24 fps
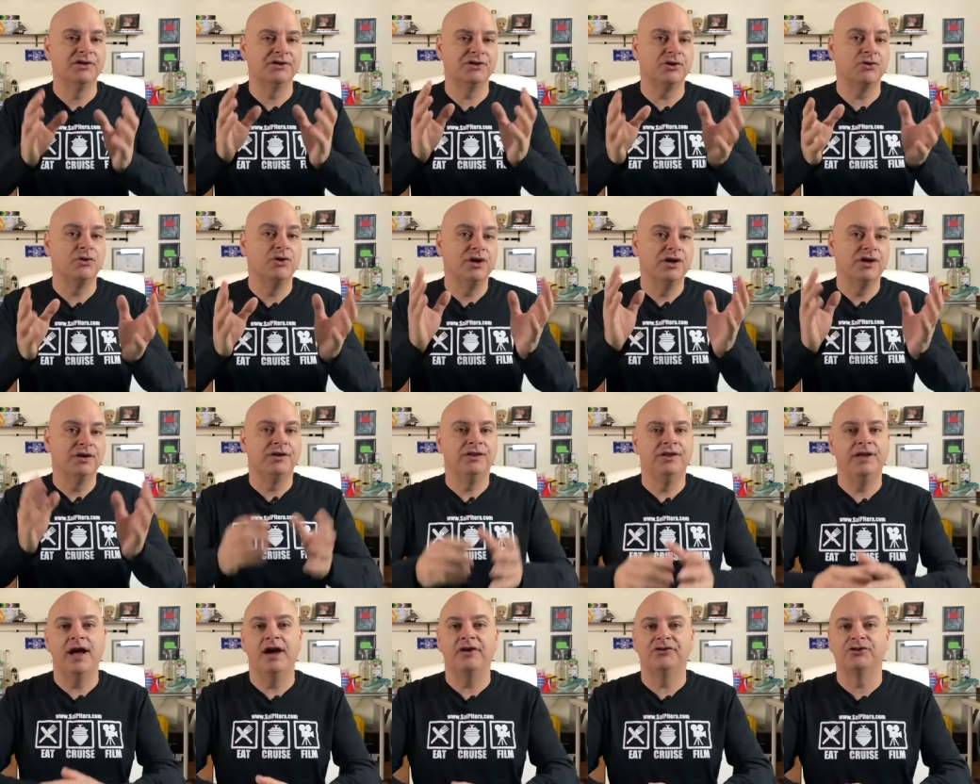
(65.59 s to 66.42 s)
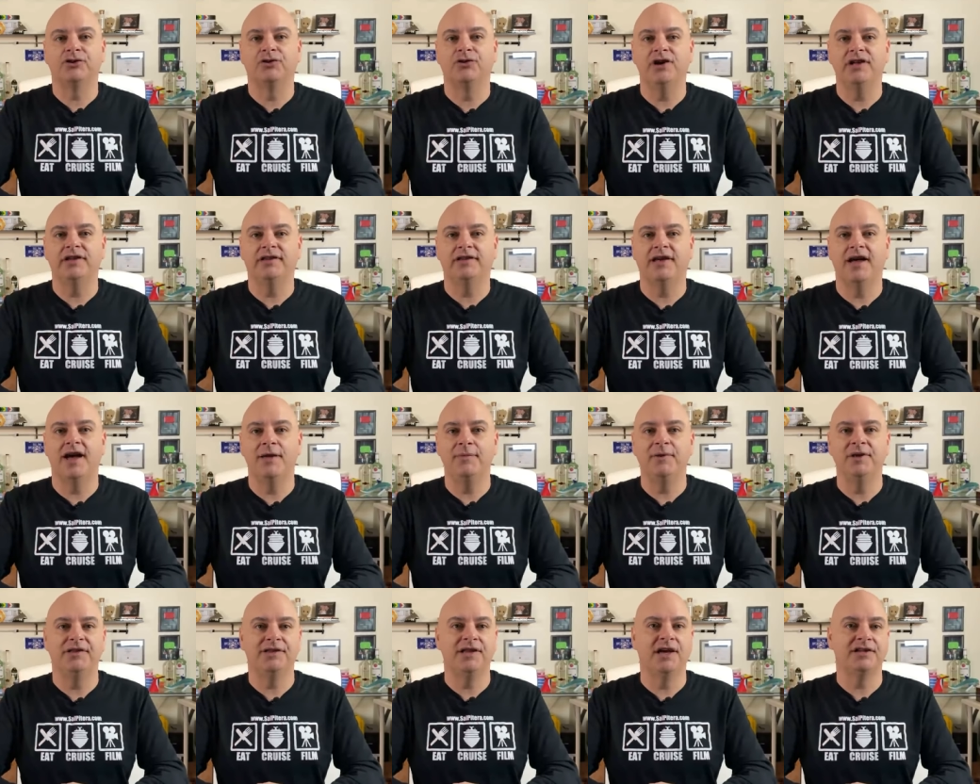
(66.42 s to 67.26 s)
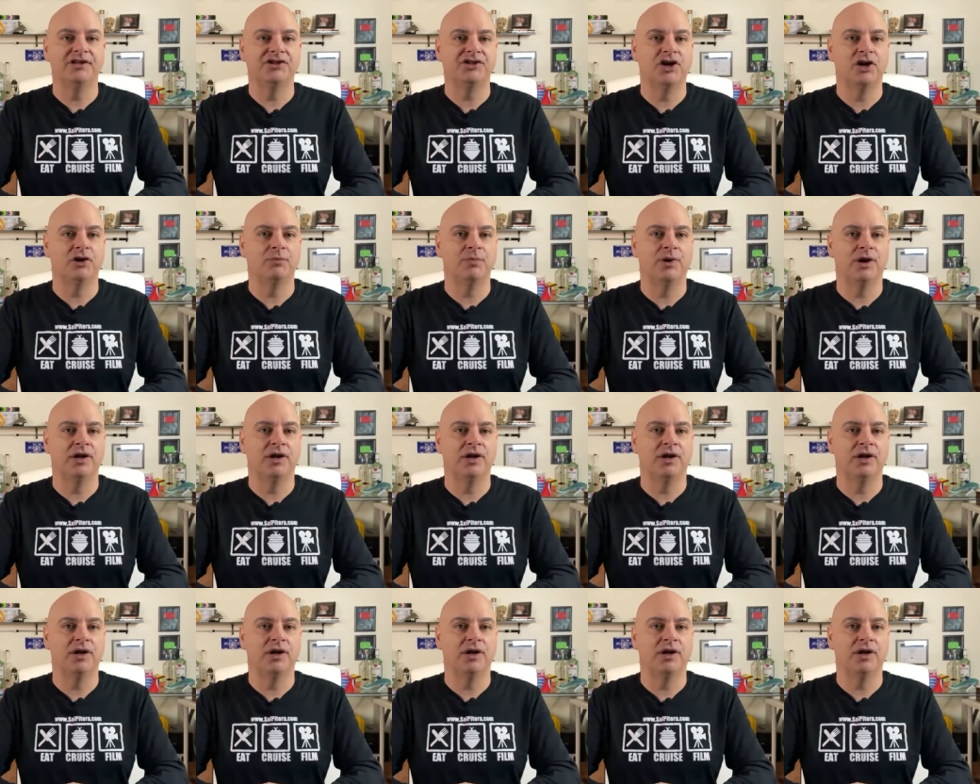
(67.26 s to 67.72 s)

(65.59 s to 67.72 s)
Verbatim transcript: So now's a great time, hit that share